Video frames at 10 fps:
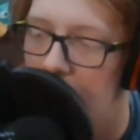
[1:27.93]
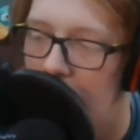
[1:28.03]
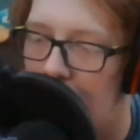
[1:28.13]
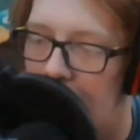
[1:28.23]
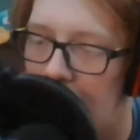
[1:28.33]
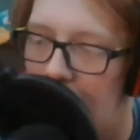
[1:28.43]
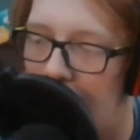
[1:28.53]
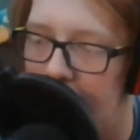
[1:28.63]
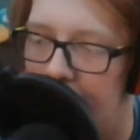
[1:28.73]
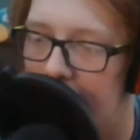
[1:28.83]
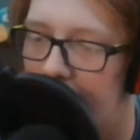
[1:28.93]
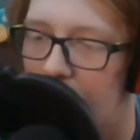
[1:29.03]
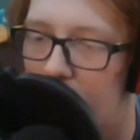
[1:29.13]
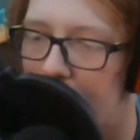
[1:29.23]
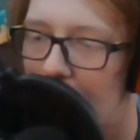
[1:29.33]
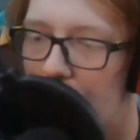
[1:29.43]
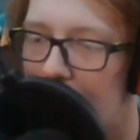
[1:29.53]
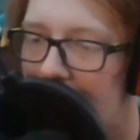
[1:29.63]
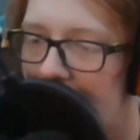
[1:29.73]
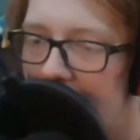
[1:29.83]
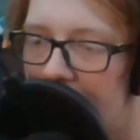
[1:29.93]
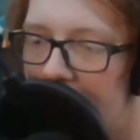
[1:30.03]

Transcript: Uh, I can go through my Wii